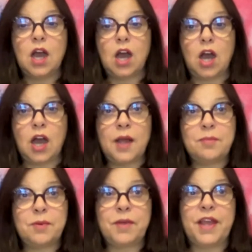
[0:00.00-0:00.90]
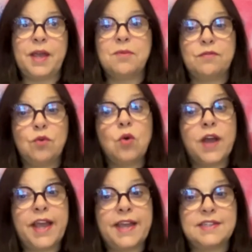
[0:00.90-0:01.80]
I prepare
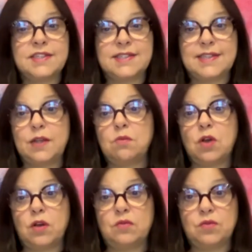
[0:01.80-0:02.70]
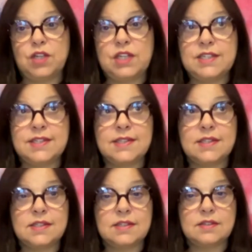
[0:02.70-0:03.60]
beforehand to see what
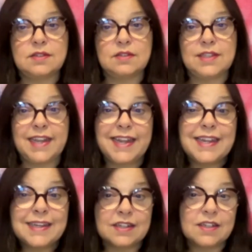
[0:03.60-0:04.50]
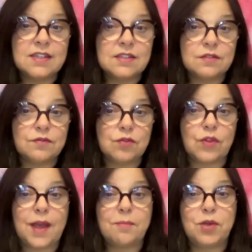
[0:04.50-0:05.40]
is needed for
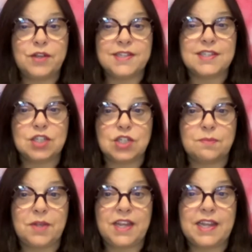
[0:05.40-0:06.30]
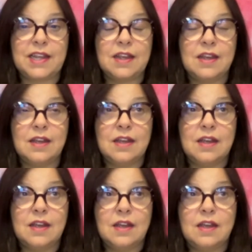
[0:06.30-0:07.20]
that person to be
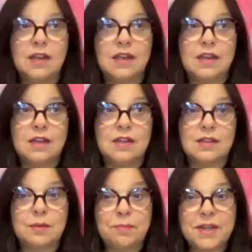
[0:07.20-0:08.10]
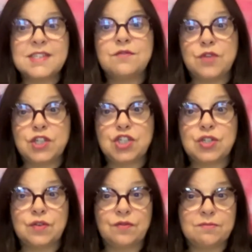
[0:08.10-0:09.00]
the best
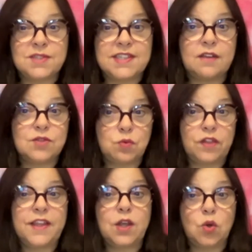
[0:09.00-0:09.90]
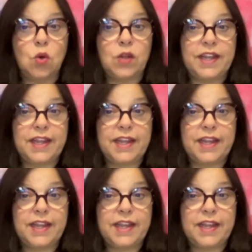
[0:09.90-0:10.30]
version of themselves, what they're calling